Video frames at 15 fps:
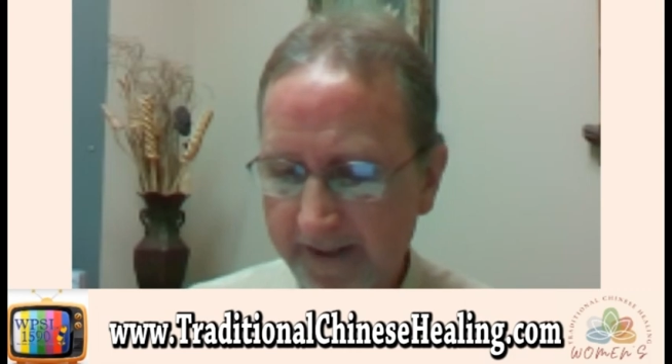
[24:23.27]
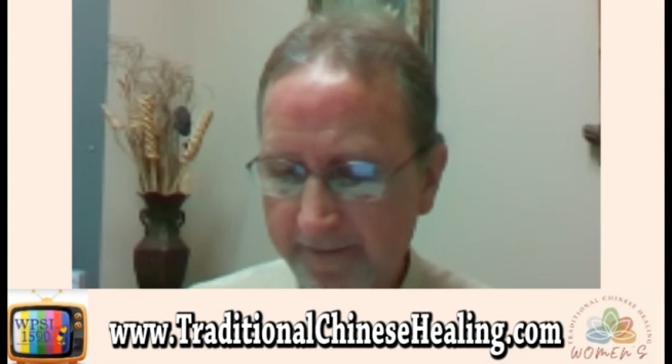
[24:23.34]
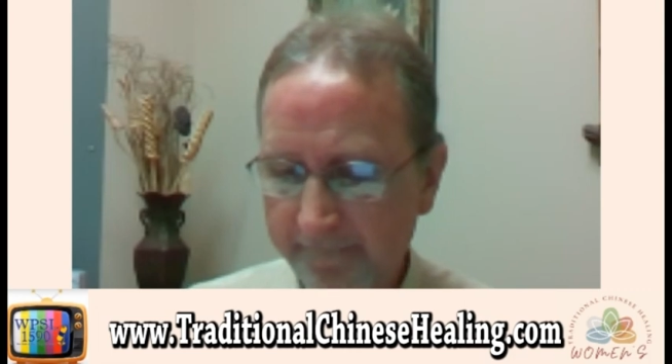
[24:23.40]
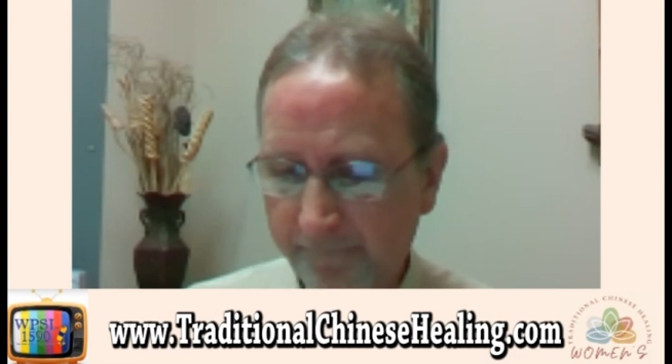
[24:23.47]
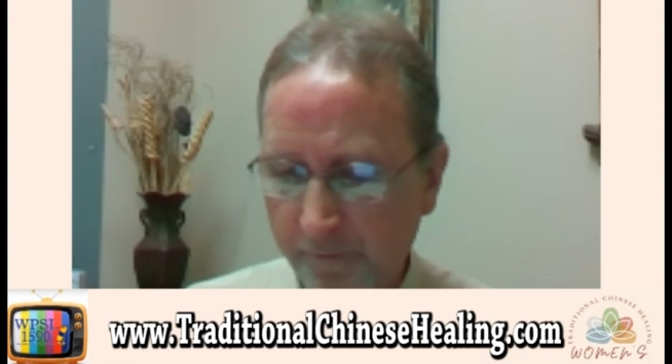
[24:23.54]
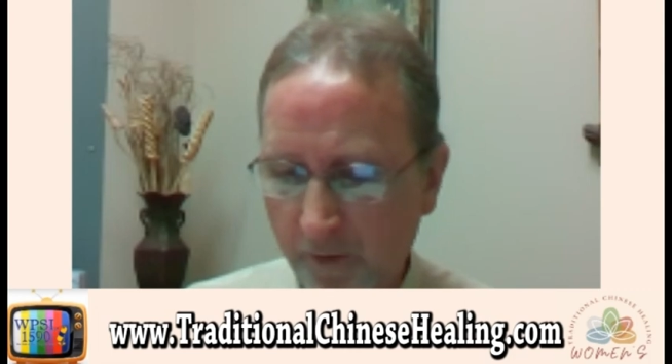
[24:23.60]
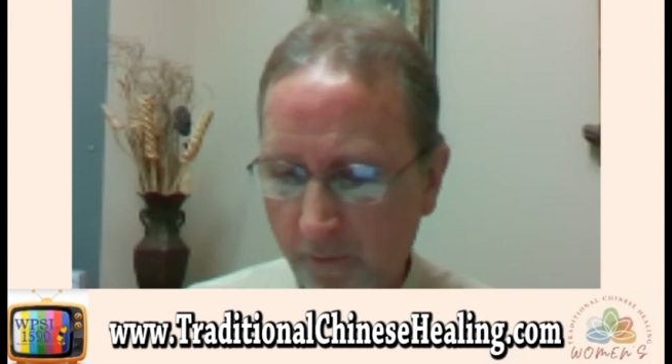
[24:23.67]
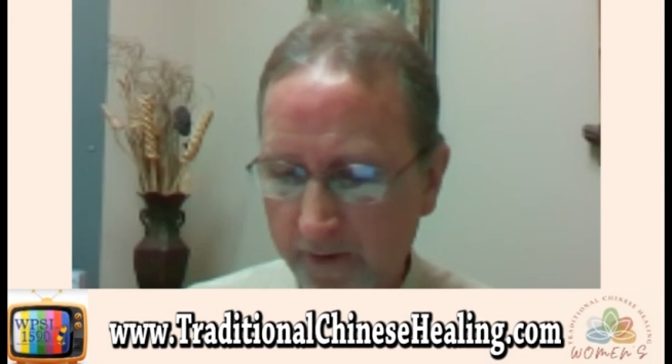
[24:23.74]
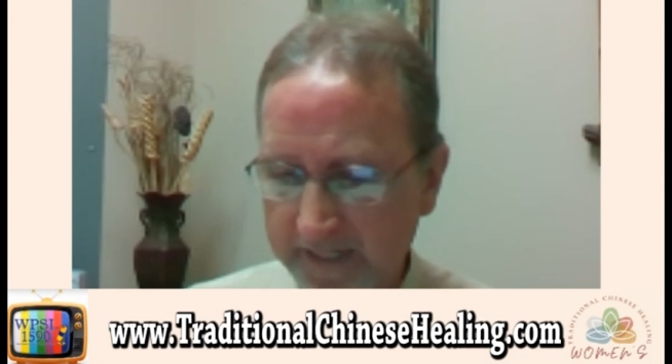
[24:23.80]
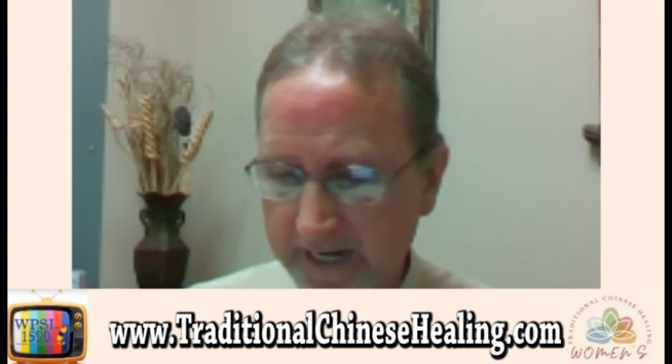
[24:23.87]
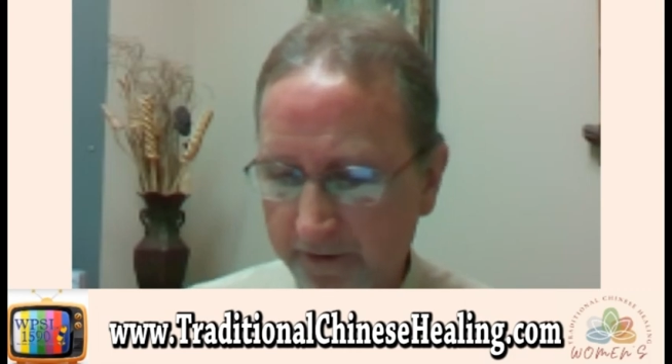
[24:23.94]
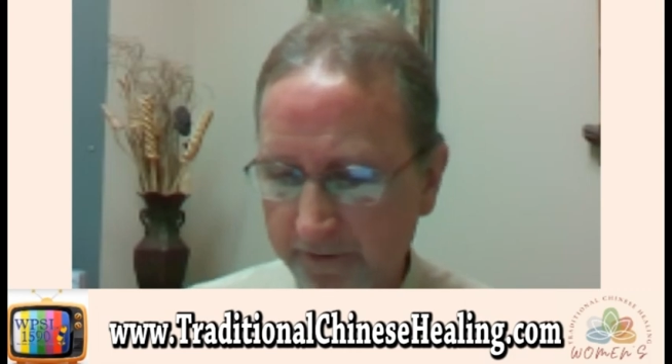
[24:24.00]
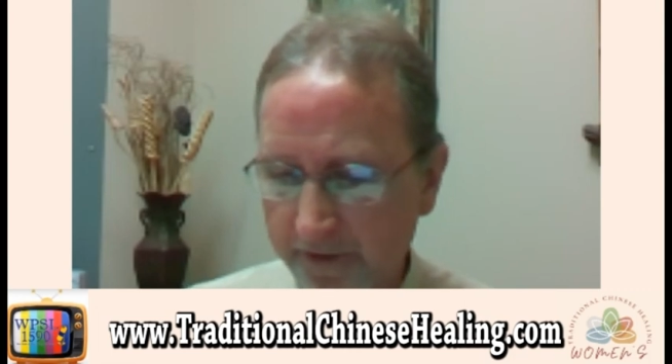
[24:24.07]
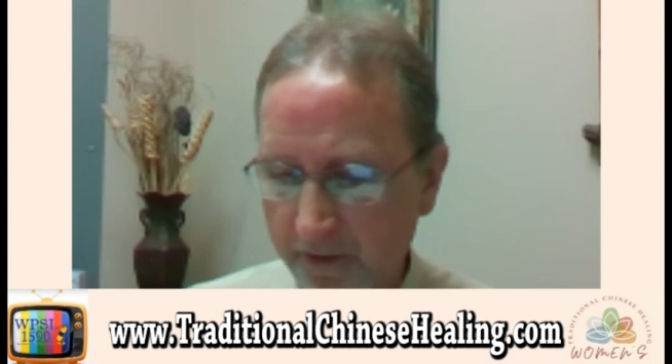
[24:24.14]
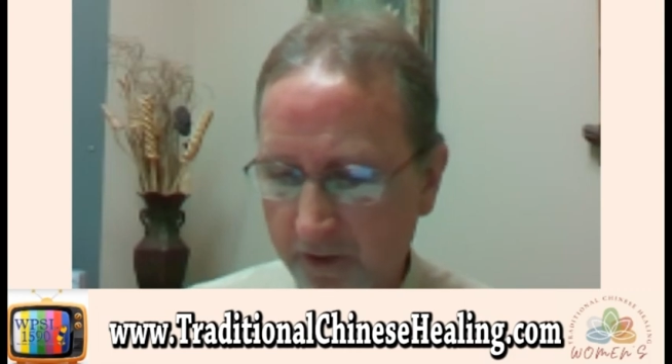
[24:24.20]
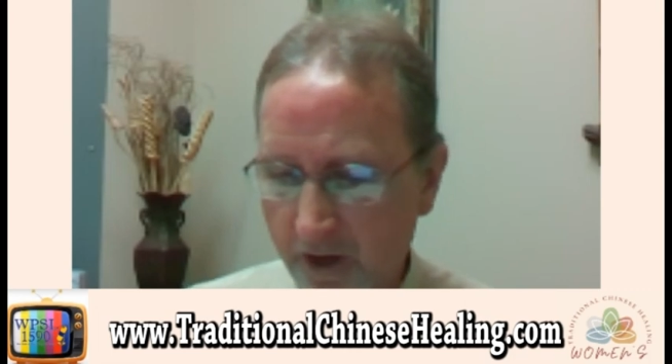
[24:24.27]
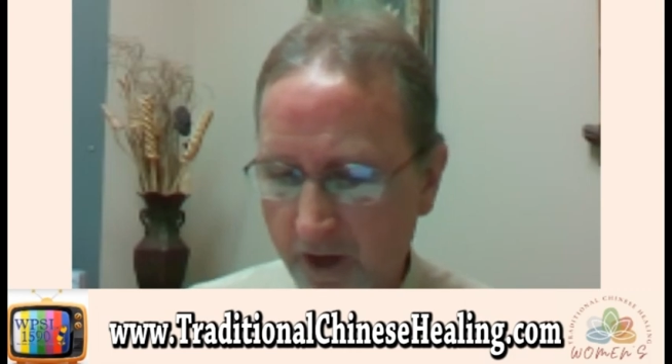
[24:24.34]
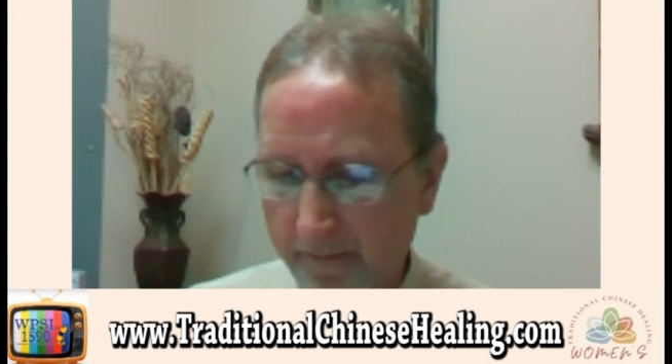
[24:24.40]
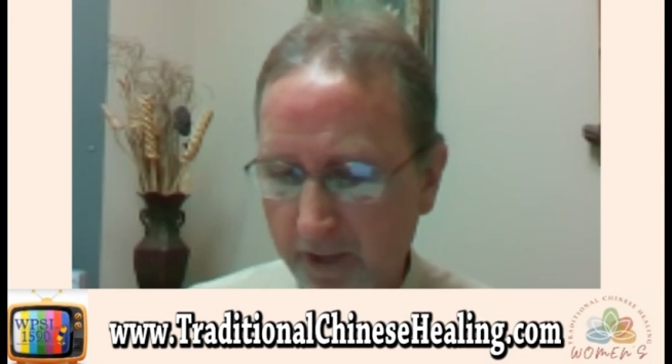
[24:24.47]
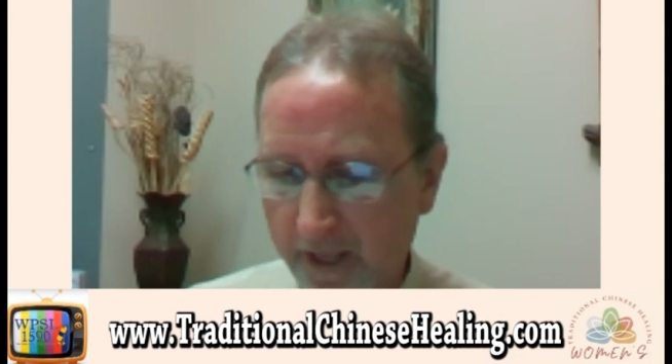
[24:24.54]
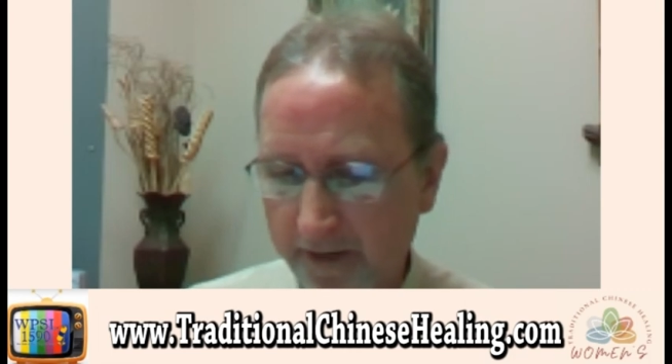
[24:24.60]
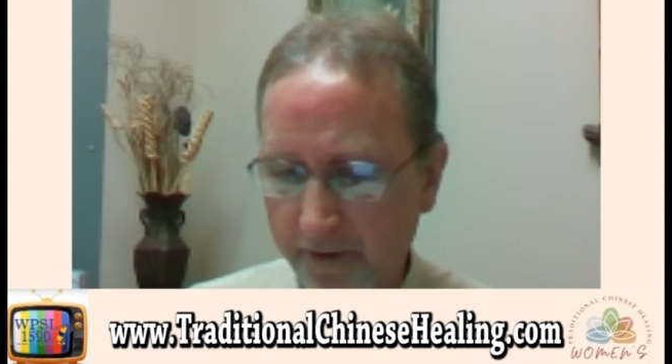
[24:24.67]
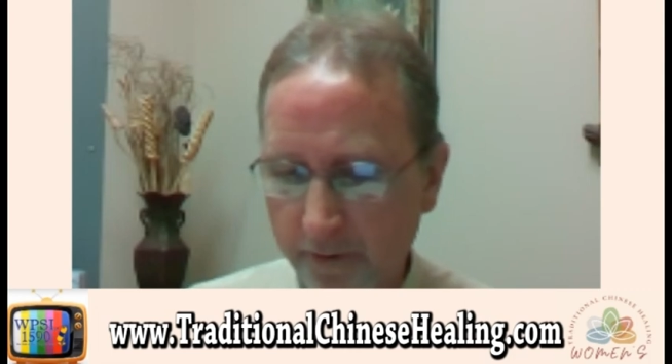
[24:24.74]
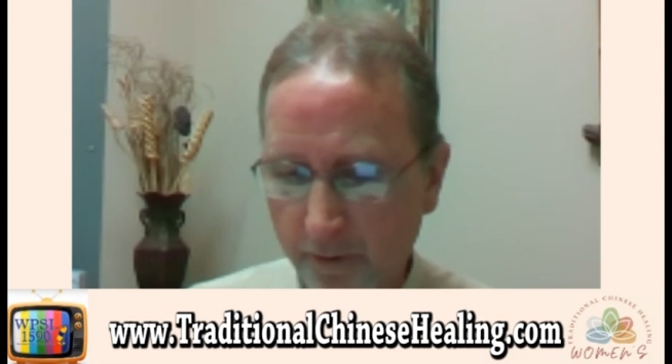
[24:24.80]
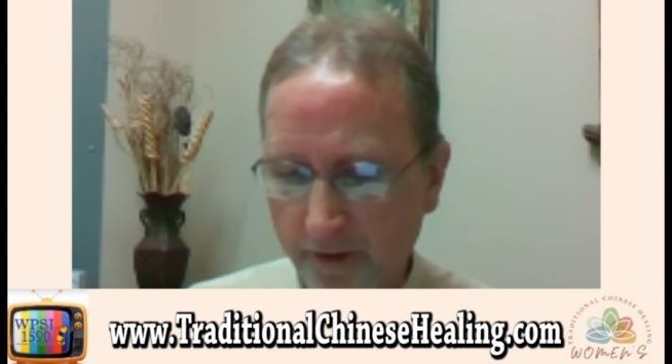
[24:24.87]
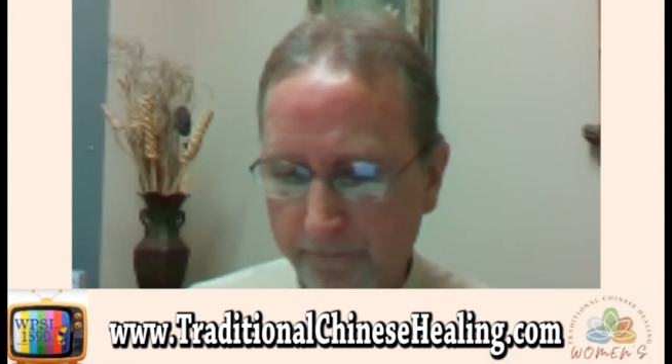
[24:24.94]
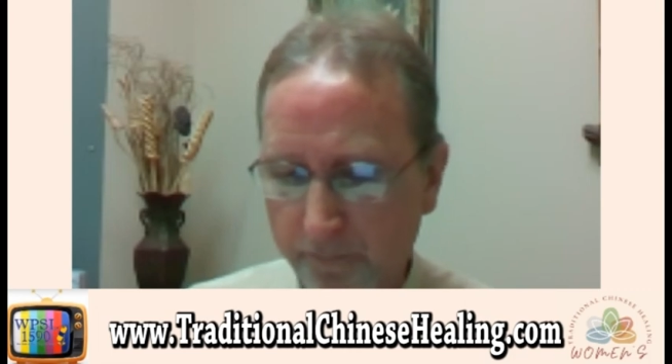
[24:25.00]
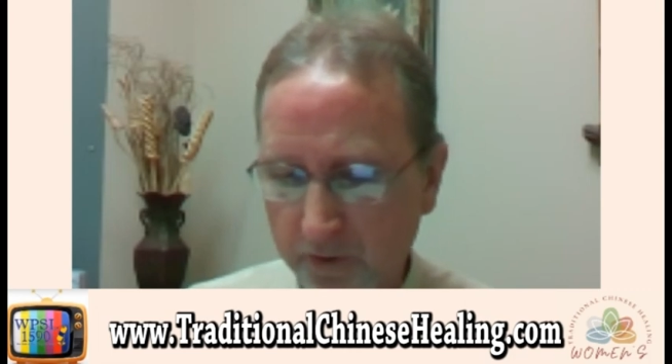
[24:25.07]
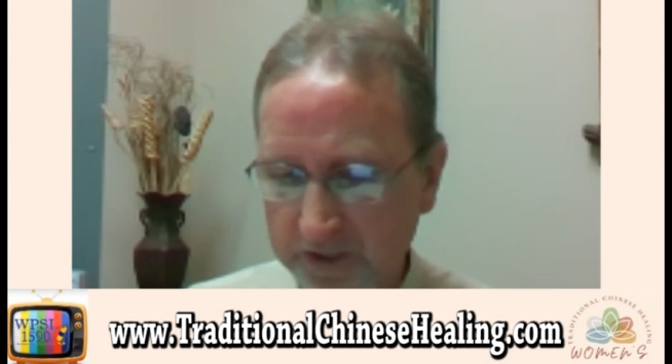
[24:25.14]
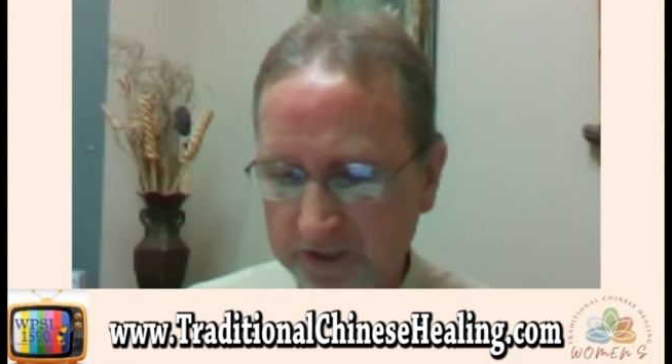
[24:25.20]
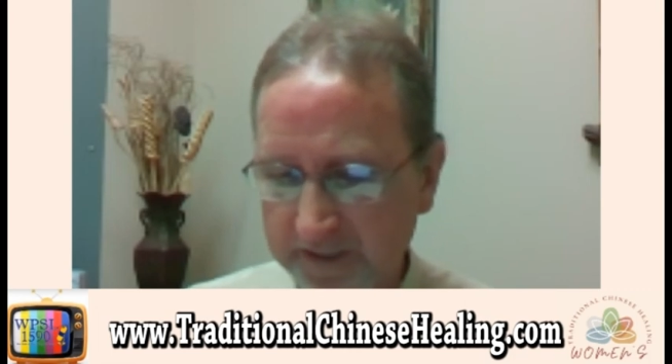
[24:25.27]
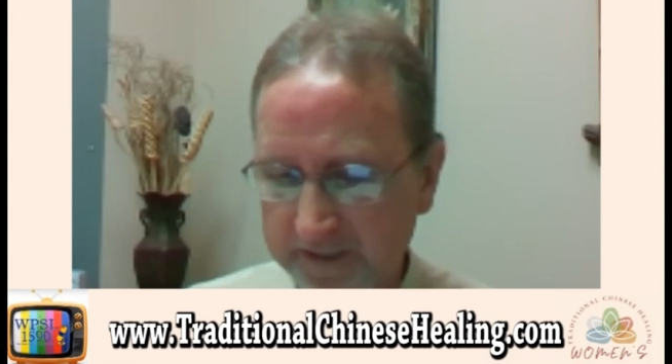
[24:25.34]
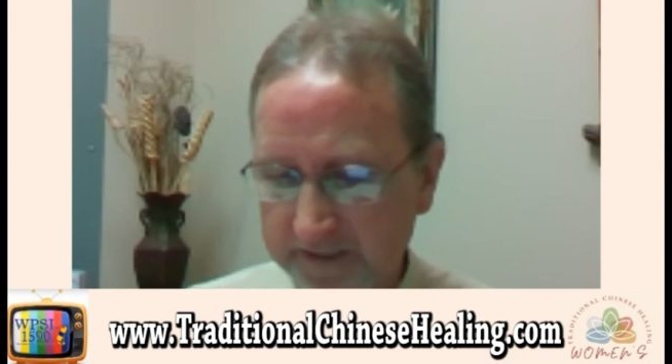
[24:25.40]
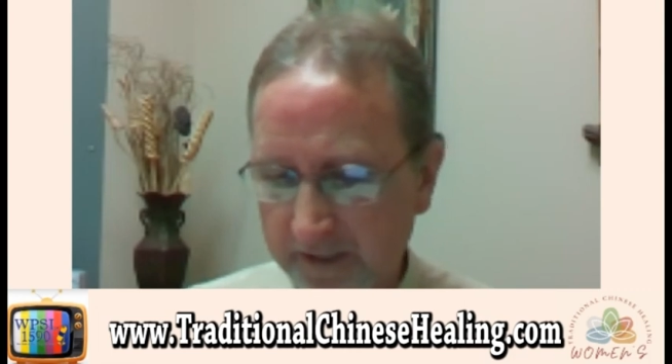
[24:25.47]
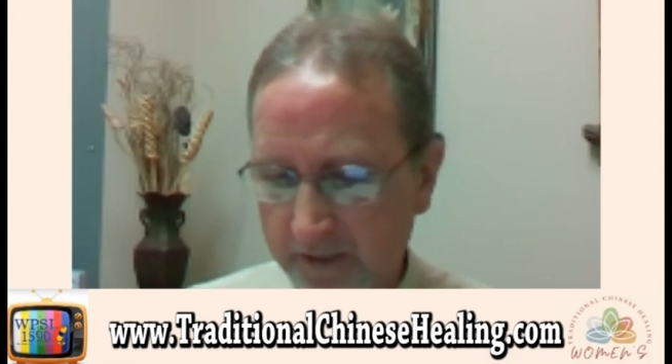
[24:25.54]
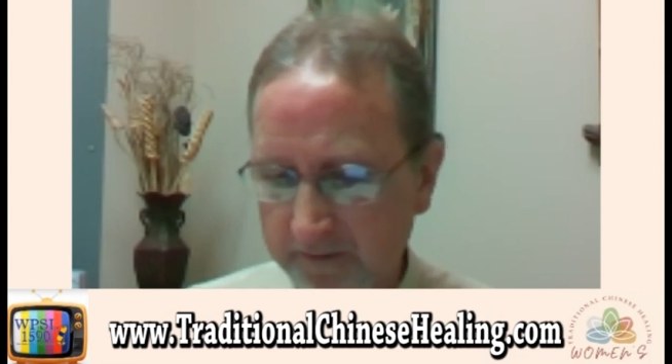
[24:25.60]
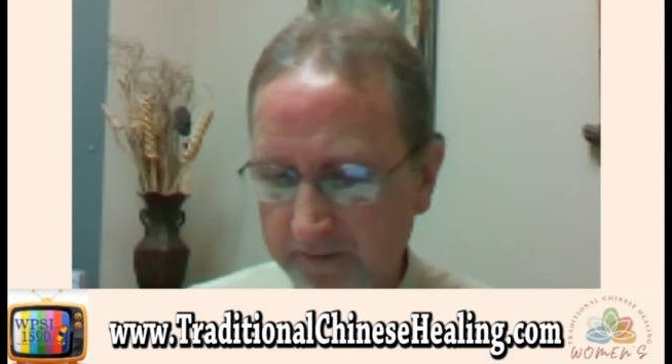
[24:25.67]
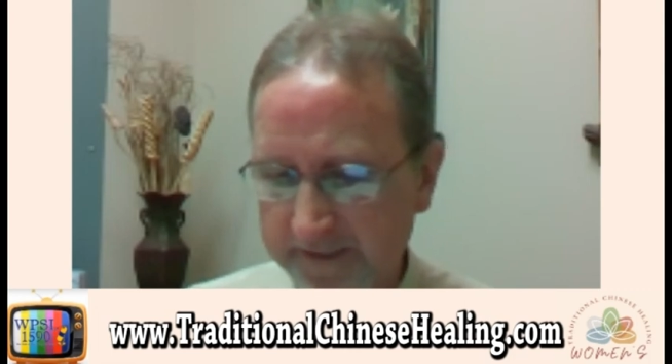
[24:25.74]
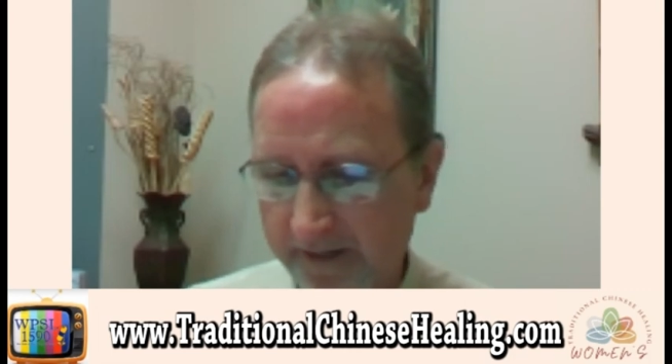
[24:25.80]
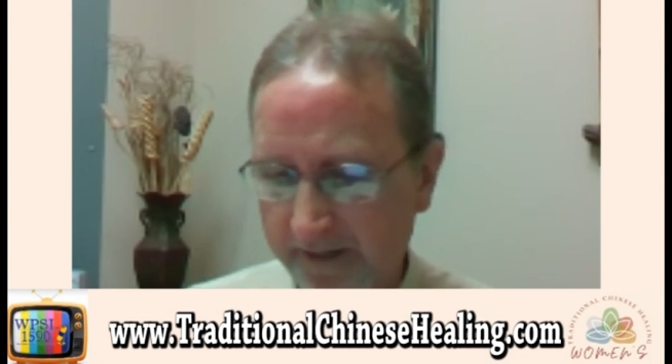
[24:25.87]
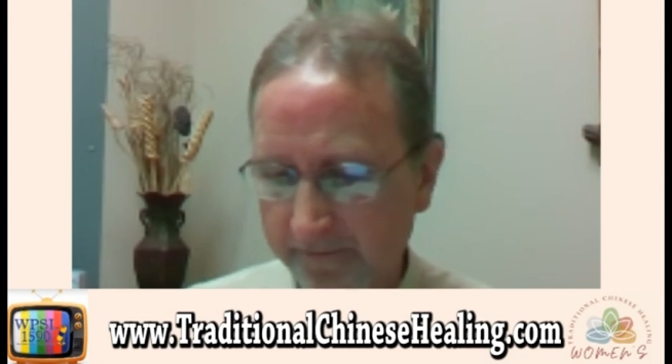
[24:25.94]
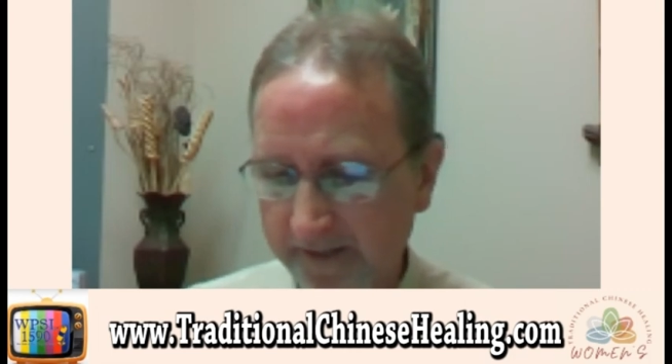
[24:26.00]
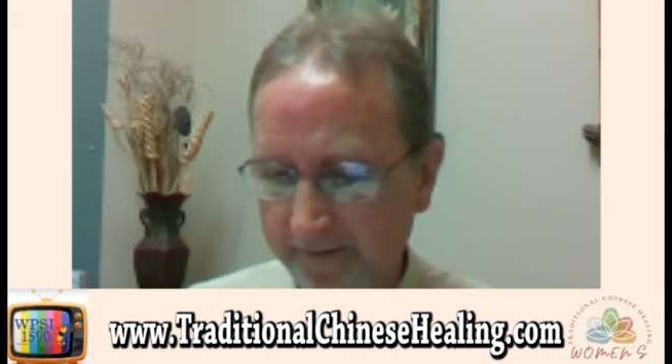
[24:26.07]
flowing down the gallbladder in order to push the stones out.